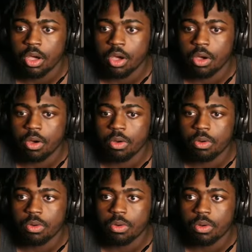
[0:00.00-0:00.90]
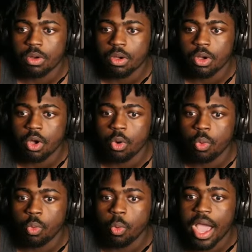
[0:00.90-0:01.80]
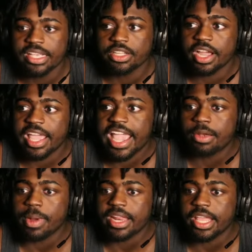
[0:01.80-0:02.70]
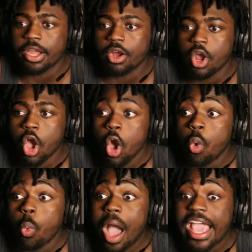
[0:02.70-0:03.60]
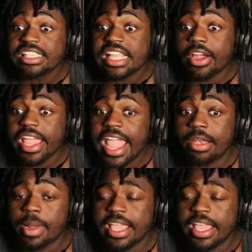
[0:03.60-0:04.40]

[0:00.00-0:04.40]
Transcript: Oh. Why is there a hand right here? Why is there a hand right